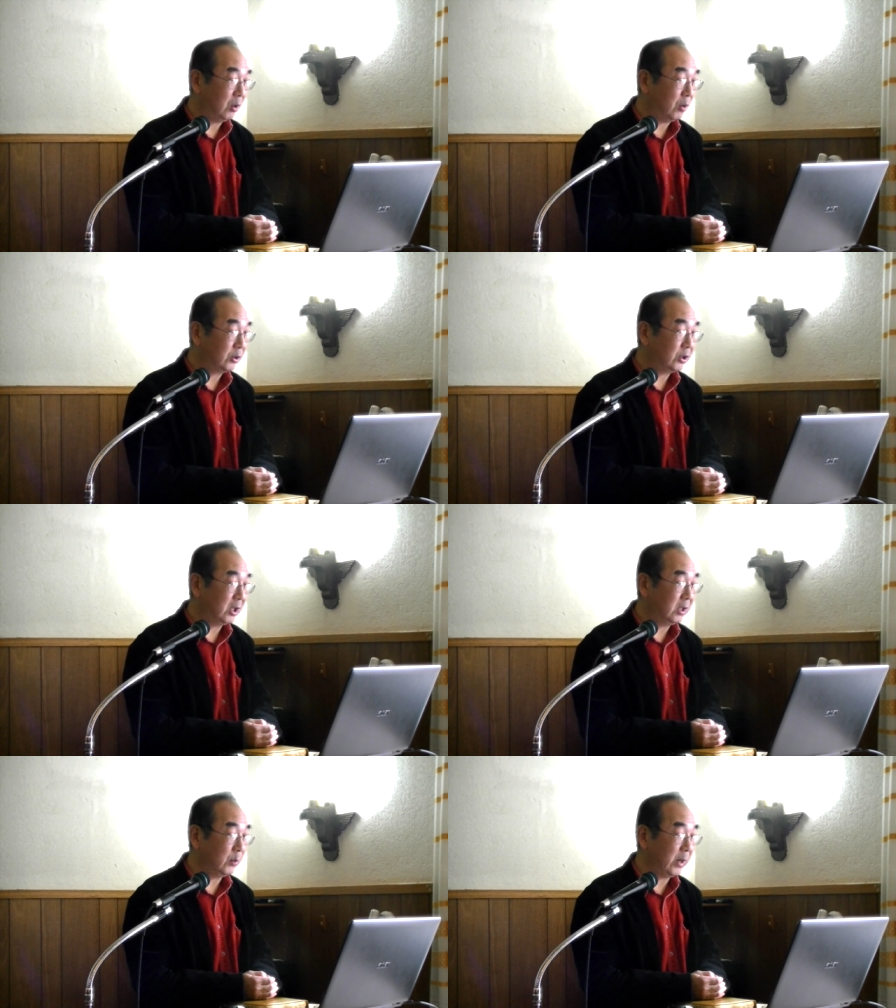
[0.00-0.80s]
or
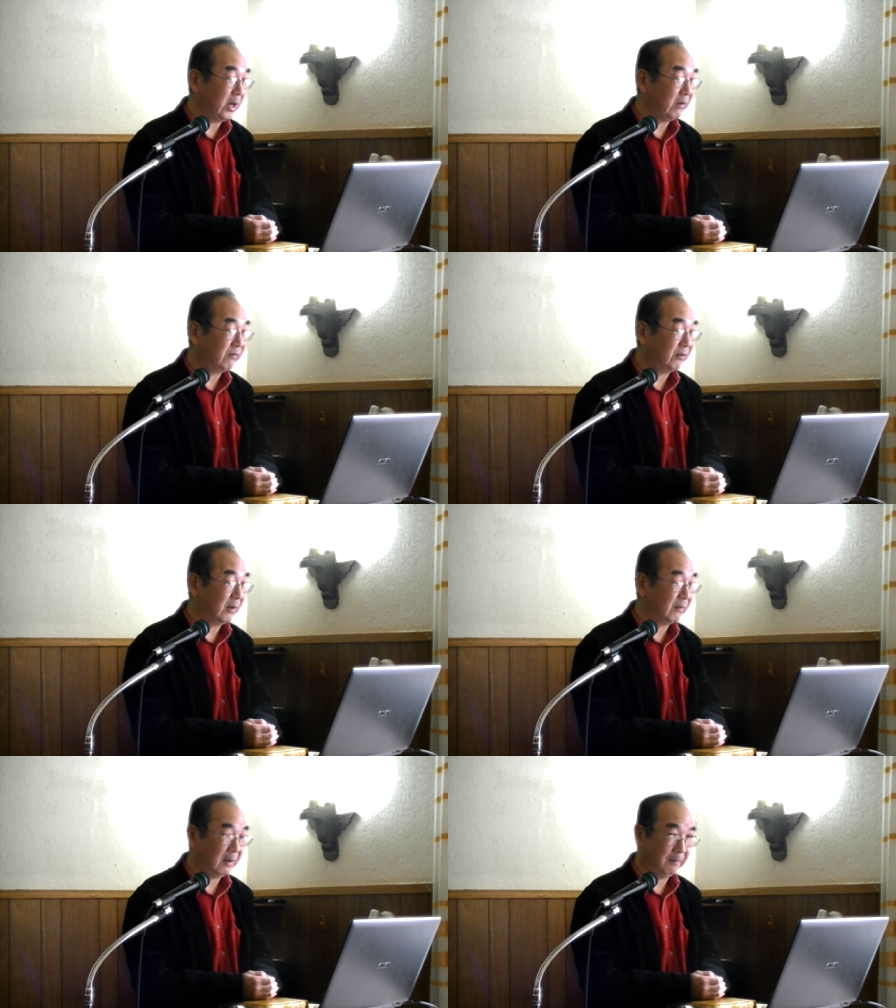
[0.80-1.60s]
turn away
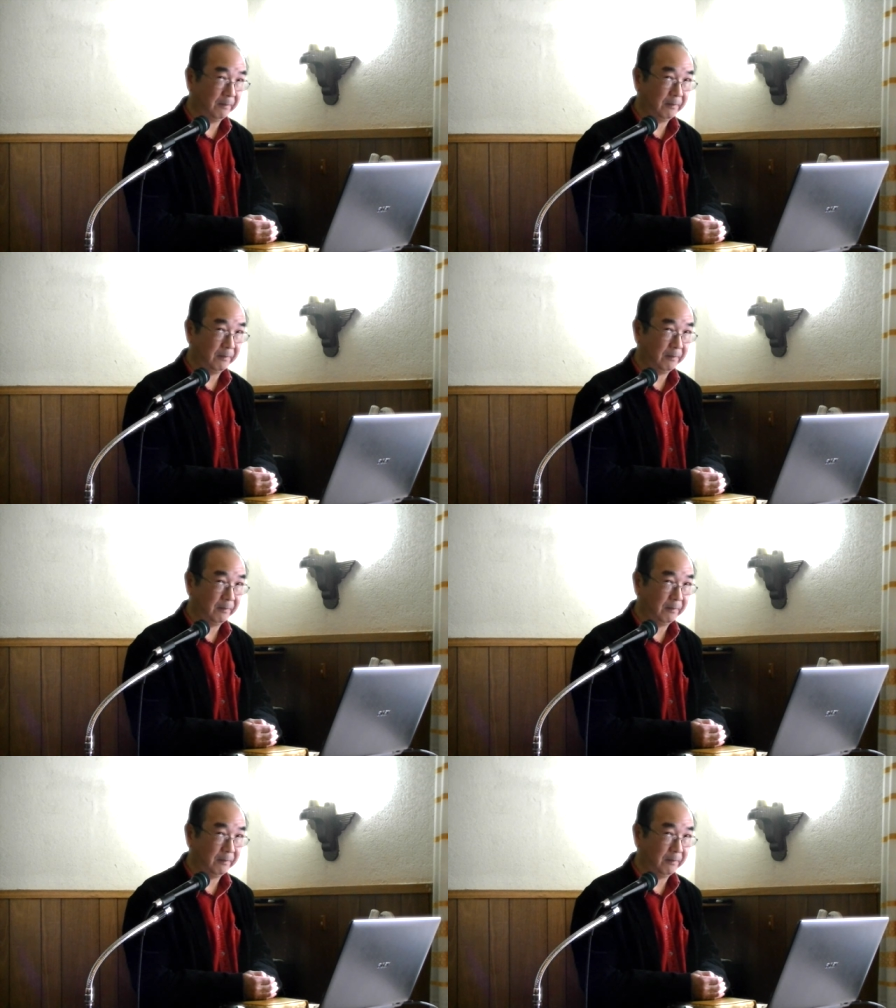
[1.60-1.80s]
from them.